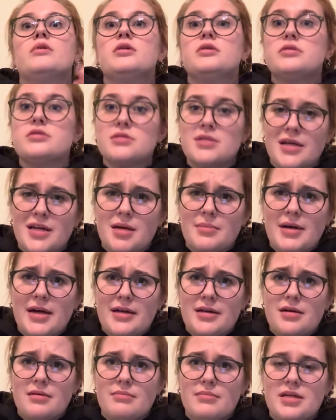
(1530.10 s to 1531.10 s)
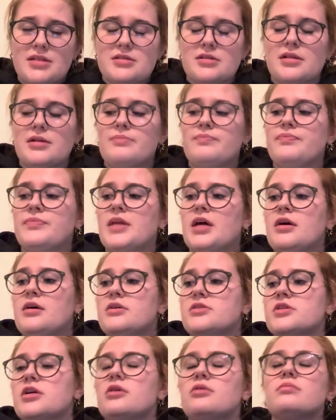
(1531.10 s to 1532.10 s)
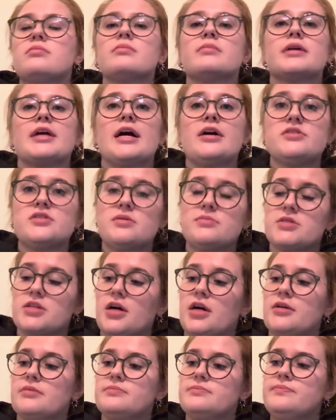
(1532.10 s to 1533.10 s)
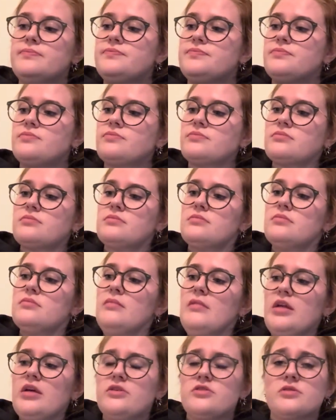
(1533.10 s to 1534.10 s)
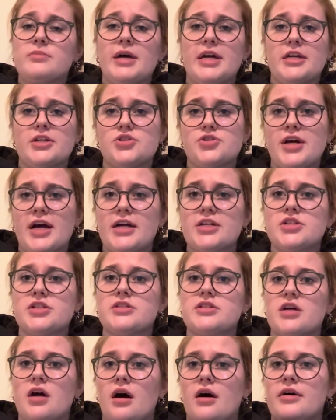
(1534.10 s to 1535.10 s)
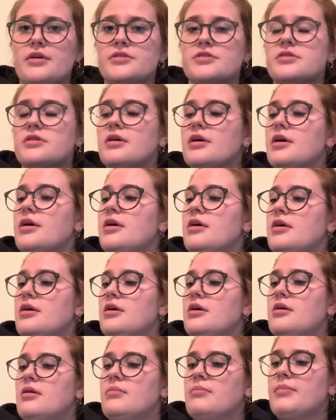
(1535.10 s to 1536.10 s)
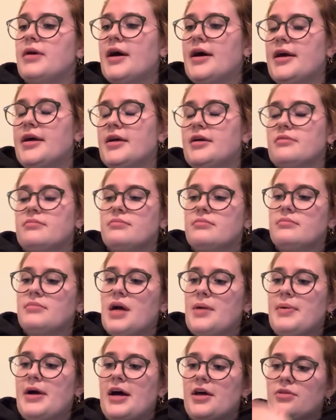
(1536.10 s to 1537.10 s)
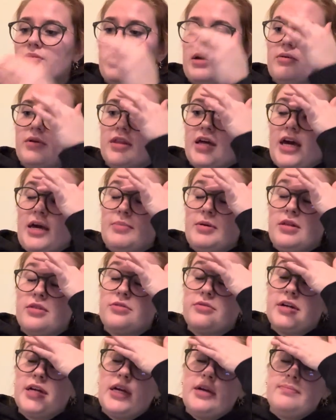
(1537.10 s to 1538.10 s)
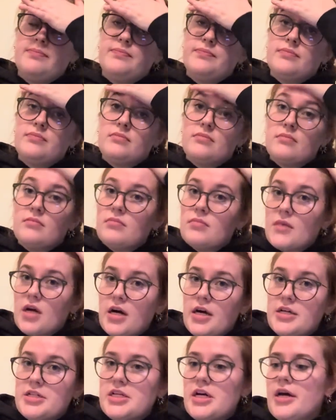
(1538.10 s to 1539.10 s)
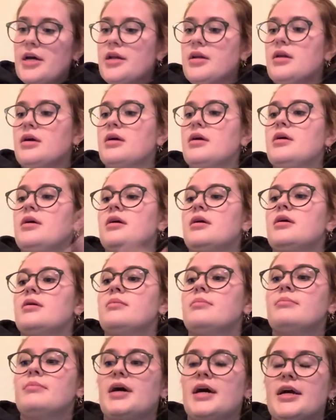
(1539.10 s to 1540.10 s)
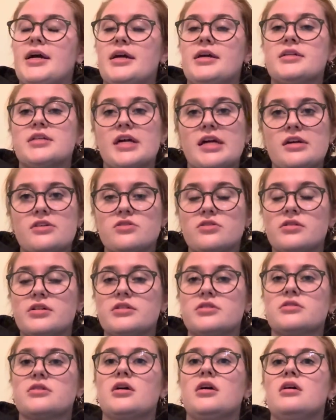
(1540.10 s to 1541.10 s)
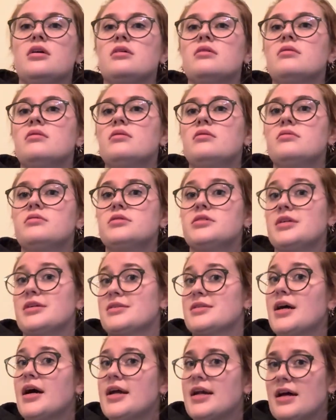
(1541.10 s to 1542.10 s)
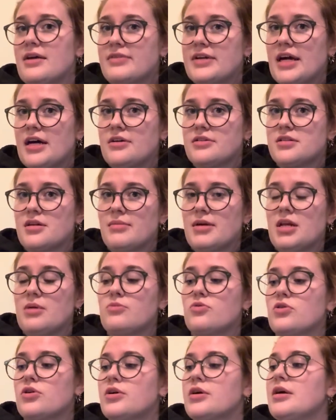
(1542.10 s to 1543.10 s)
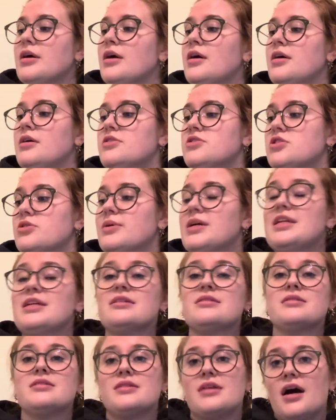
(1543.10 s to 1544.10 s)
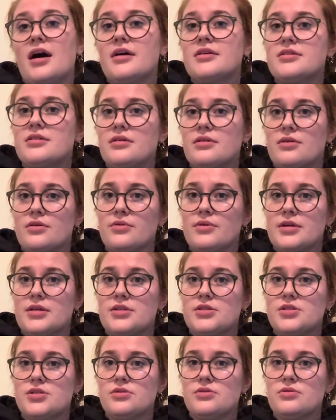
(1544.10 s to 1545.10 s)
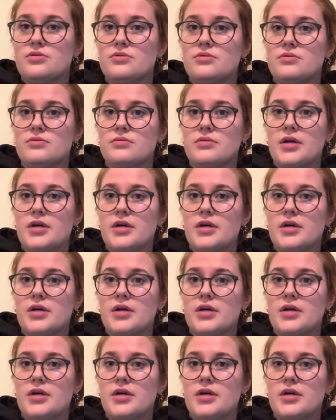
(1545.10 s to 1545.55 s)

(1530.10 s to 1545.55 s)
suck it back up, basically. So calcium's gone. So my contractions caused by my pathway with IP3 are done. My diacylglycerol does not have calcium anymore, so it is not going to